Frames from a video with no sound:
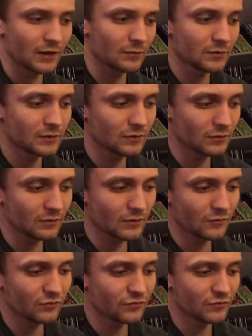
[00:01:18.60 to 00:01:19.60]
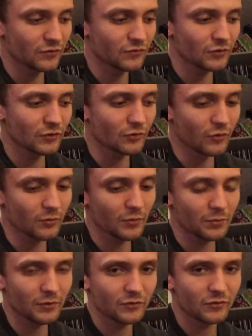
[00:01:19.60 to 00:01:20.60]
I mean, if if you're a normal
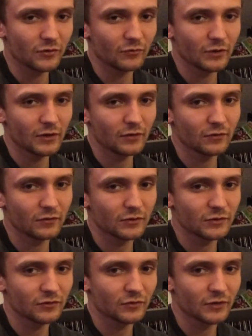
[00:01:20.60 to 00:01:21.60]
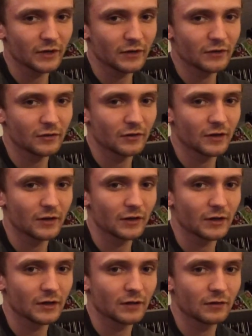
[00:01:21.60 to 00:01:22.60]
person in Reno, they're just glad that you're
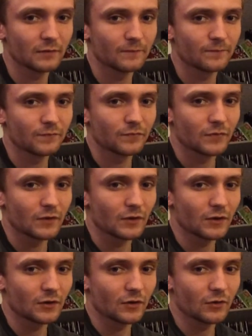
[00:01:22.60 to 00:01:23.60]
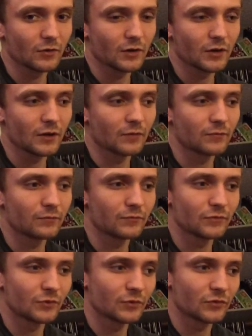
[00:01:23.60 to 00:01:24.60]
not like, you know. Uh,
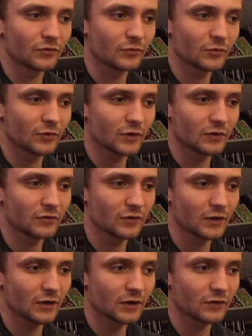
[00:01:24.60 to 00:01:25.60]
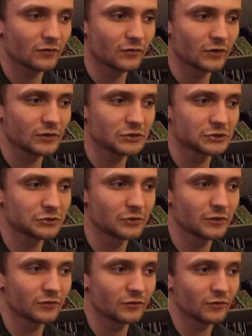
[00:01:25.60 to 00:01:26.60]
doing some crazy ass like
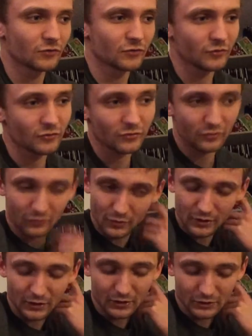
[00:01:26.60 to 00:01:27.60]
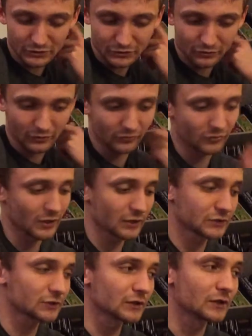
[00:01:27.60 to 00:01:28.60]
shootings because there's quite a lot of shootings
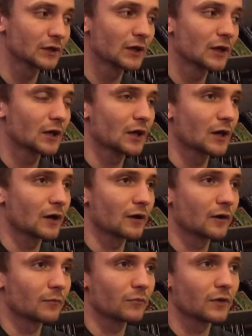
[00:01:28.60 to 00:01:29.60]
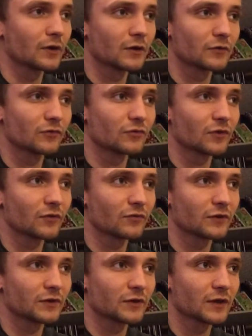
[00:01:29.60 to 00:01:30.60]
actually um, there and stuff
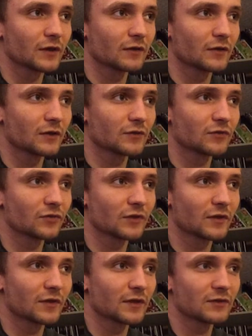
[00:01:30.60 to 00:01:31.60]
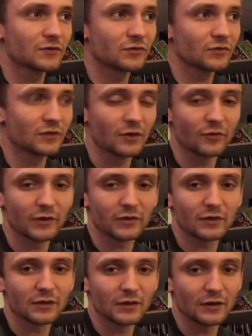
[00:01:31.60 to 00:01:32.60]
like that. Not to say that that's the only
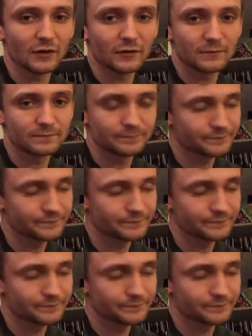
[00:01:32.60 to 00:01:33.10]
thing there,